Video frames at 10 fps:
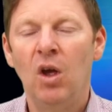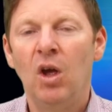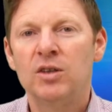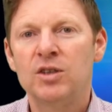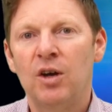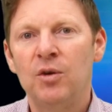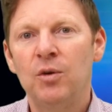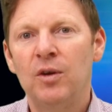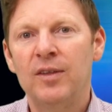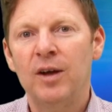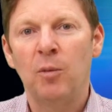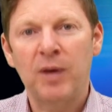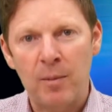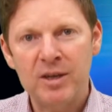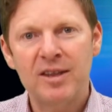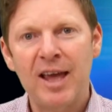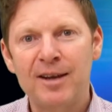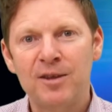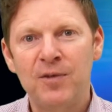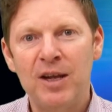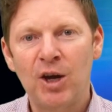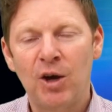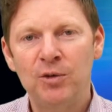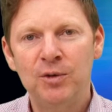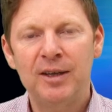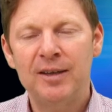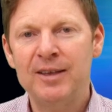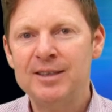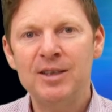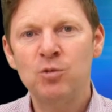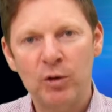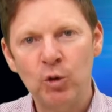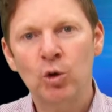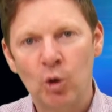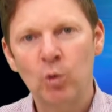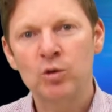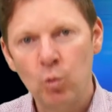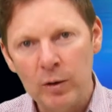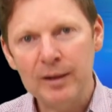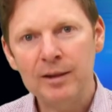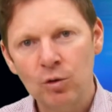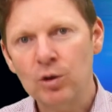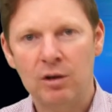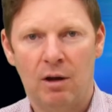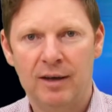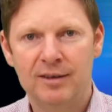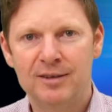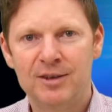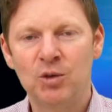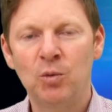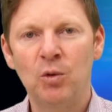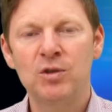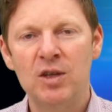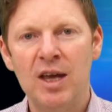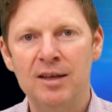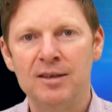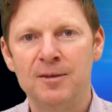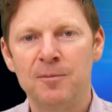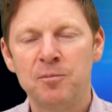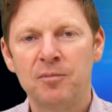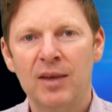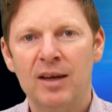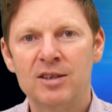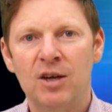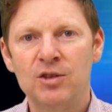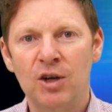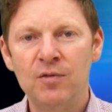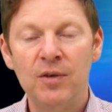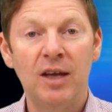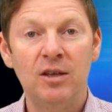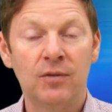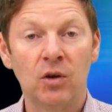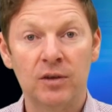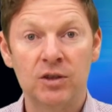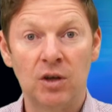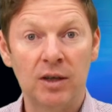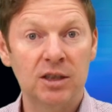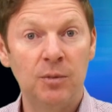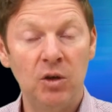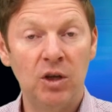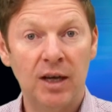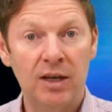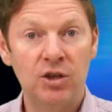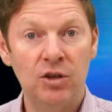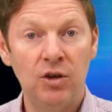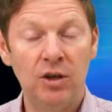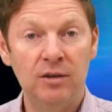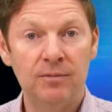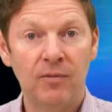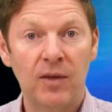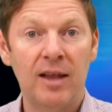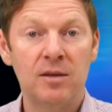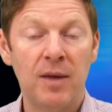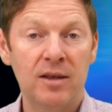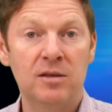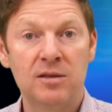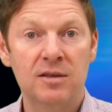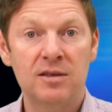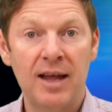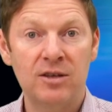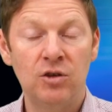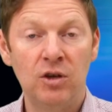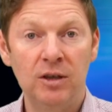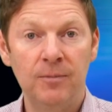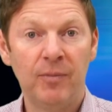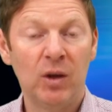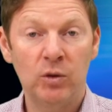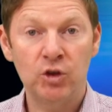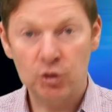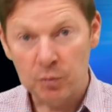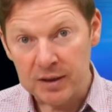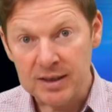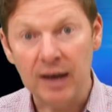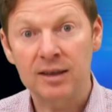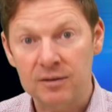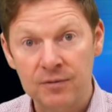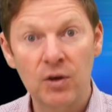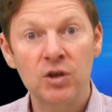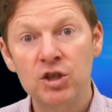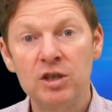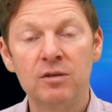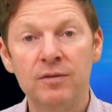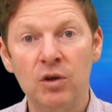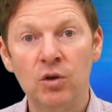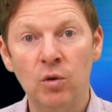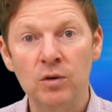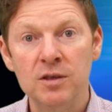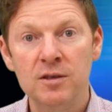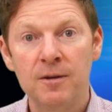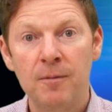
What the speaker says: So I'm coming to the end of the video. This is what your course will look like towards the end. So don't forget, you've got the science communication unit and the maths stats unit, which should be done in the first year of your course,